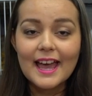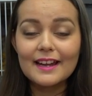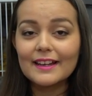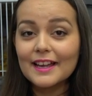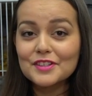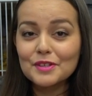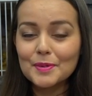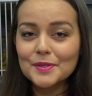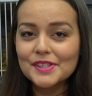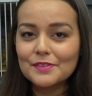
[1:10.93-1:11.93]
and I
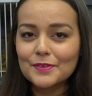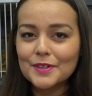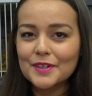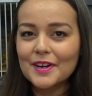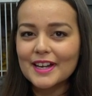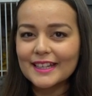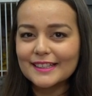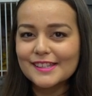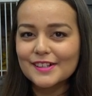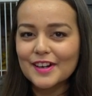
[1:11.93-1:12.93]
actually posted a photo on
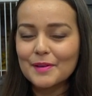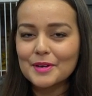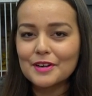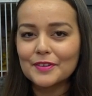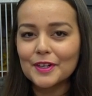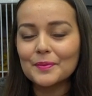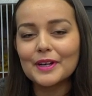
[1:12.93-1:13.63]
Instagram of her